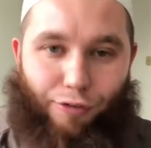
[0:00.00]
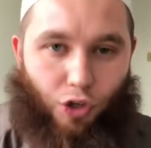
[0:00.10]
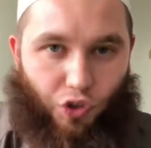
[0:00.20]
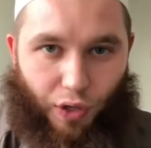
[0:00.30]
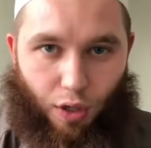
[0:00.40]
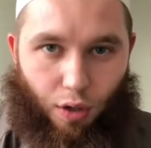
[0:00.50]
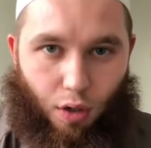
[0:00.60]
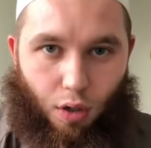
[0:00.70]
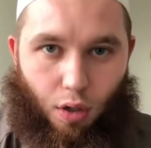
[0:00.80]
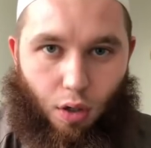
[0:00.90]
refrigerator.
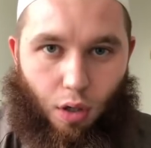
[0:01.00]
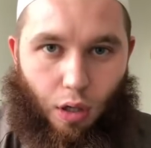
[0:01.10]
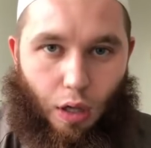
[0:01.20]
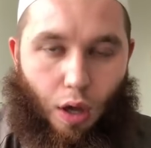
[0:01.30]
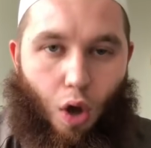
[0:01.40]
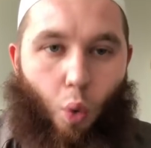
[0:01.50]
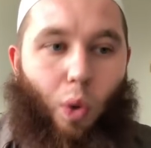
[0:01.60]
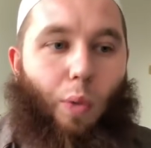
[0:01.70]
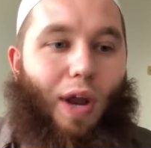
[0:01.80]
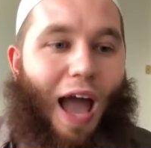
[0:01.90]

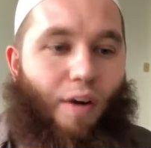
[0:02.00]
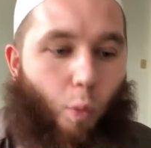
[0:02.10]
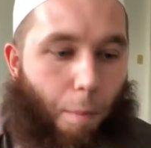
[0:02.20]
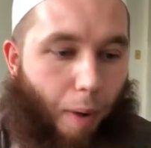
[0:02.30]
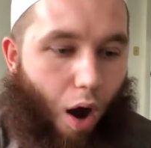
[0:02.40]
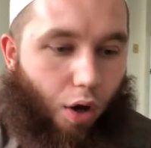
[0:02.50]
We would have